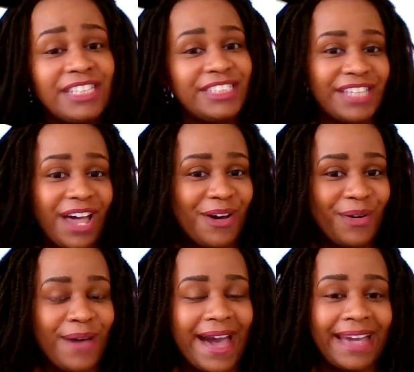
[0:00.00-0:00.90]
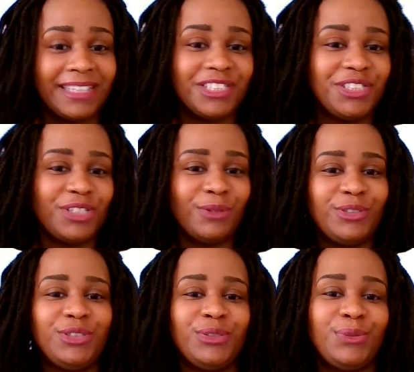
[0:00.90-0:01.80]
So I just
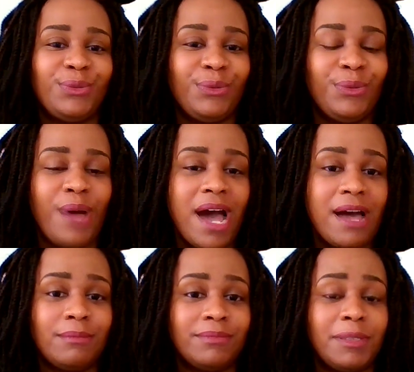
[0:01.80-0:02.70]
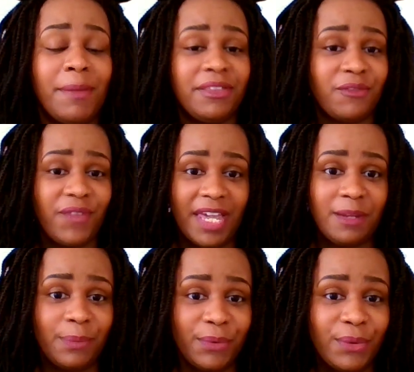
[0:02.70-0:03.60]
showed you um, the month of
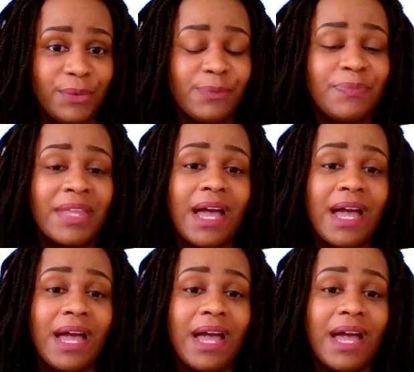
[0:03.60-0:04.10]
April.